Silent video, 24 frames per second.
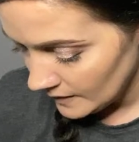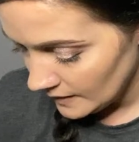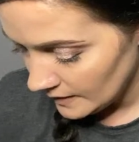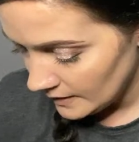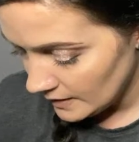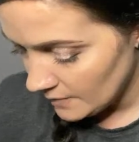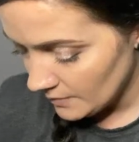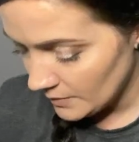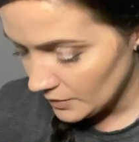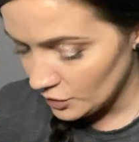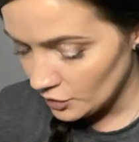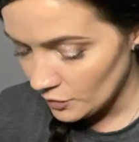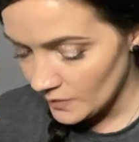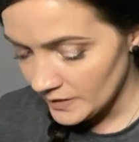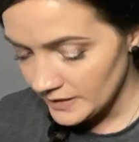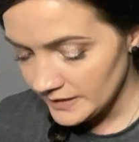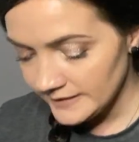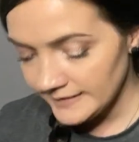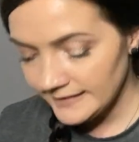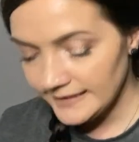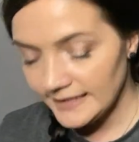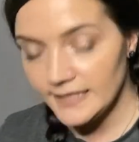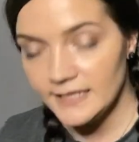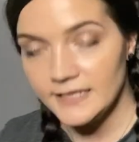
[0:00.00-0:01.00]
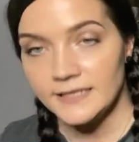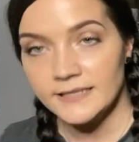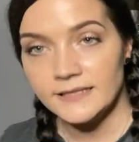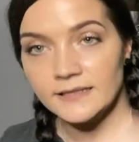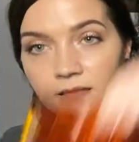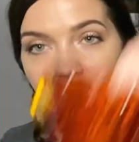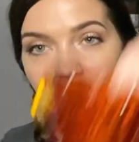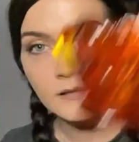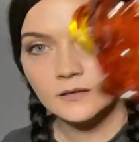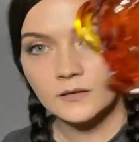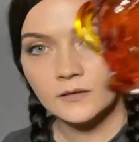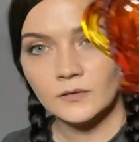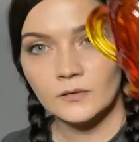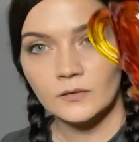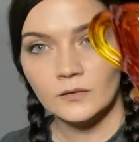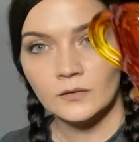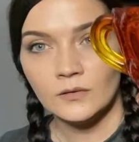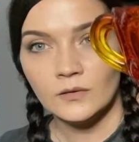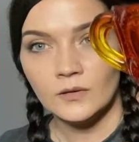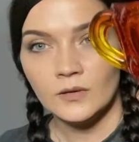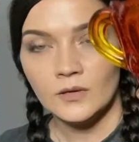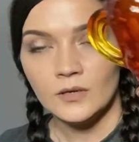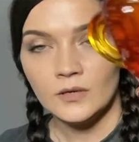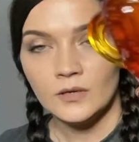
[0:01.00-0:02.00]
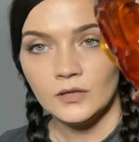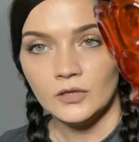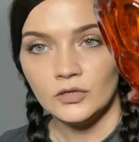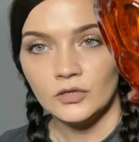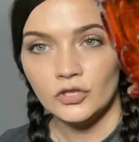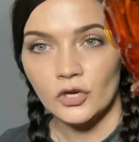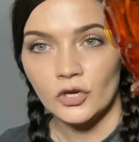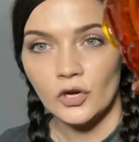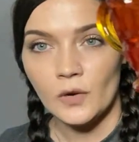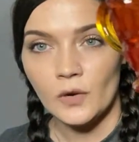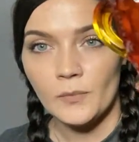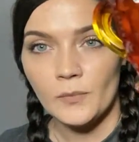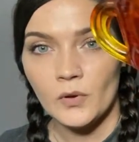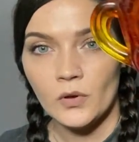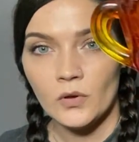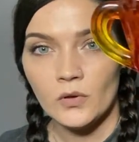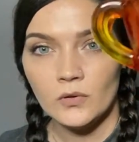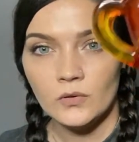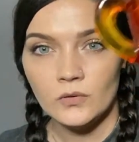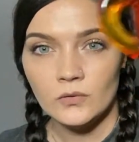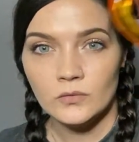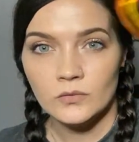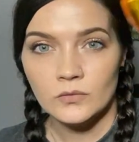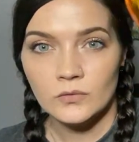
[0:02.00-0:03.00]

Number 26, the sugar bowl.